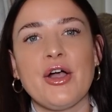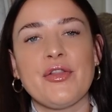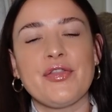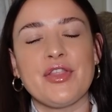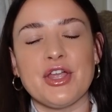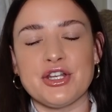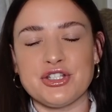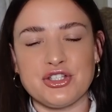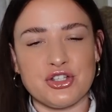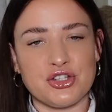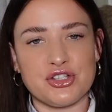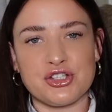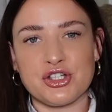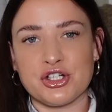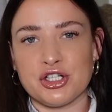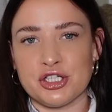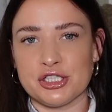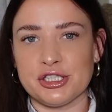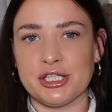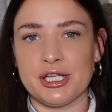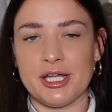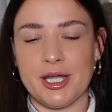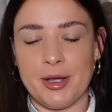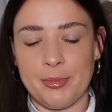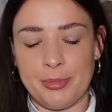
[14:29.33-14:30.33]
that does
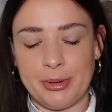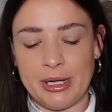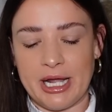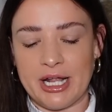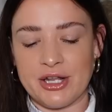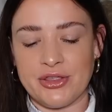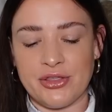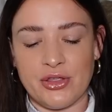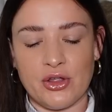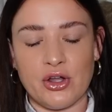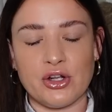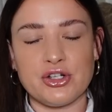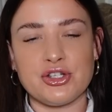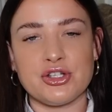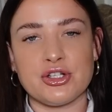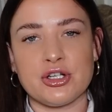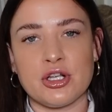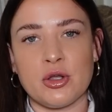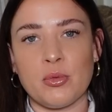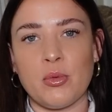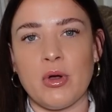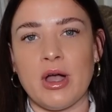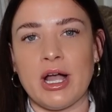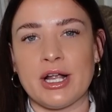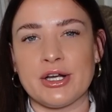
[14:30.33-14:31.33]
color, but I thought, you
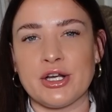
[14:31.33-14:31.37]
know what?